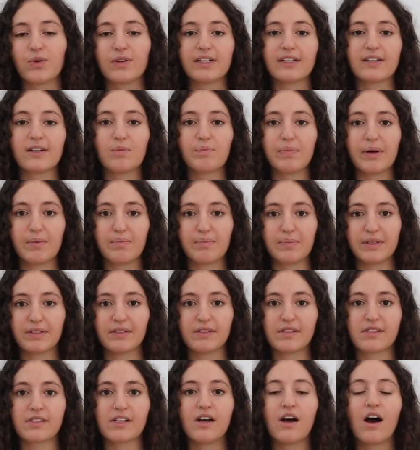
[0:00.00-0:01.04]
or little
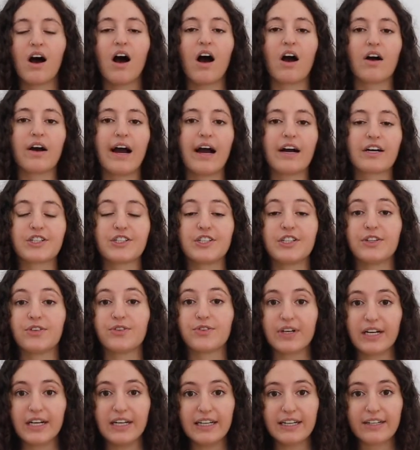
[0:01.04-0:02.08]
pimples are actually
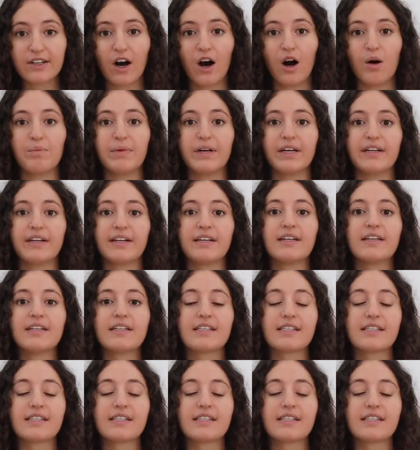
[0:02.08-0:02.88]
really common